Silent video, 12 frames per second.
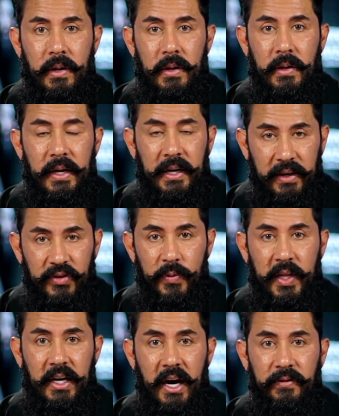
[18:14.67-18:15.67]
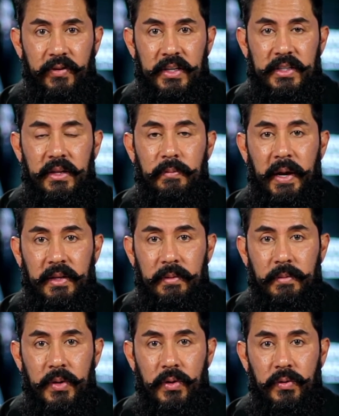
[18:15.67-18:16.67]
And it gives me the confidence to make the
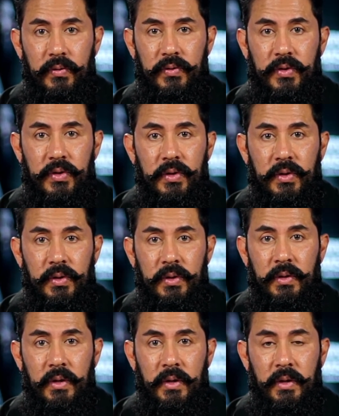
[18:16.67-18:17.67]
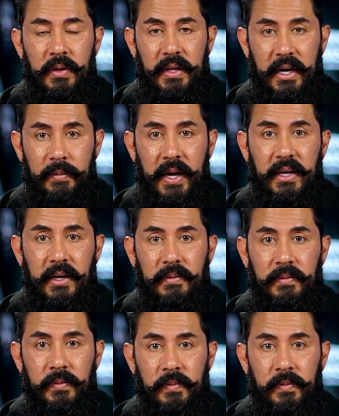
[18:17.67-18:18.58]
moves that I'm making.